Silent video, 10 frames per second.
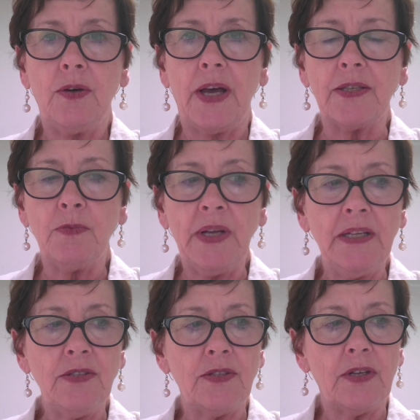as well
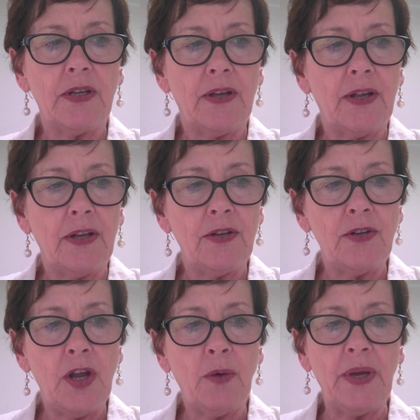as
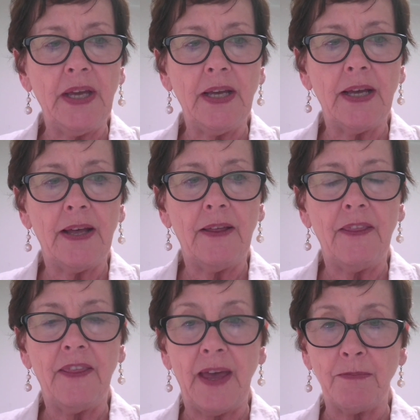knowing
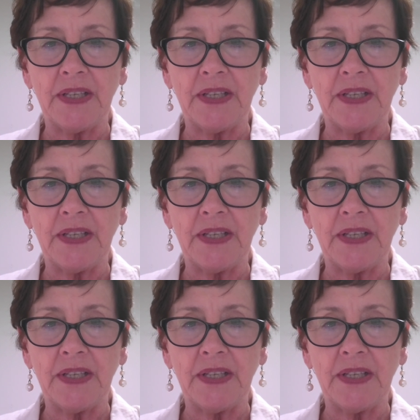their